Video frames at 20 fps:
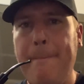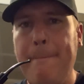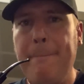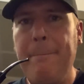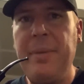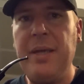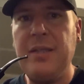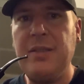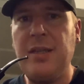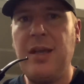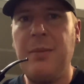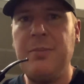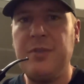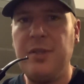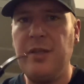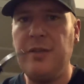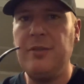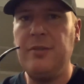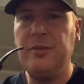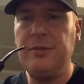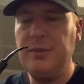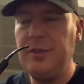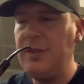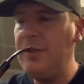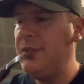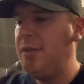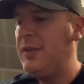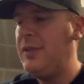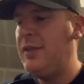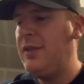big time tingle.
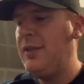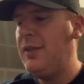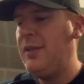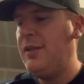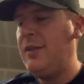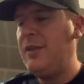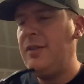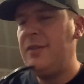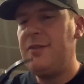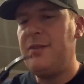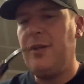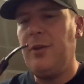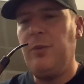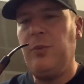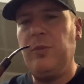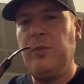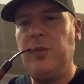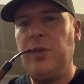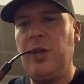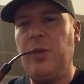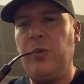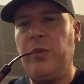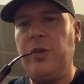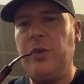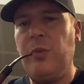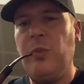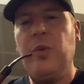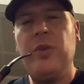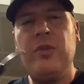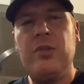So when
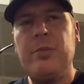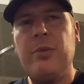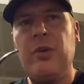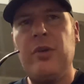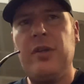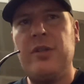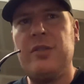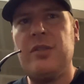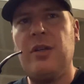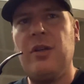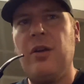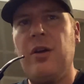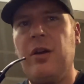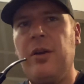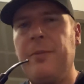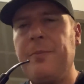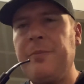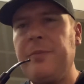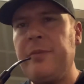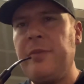you're smoking a cigar,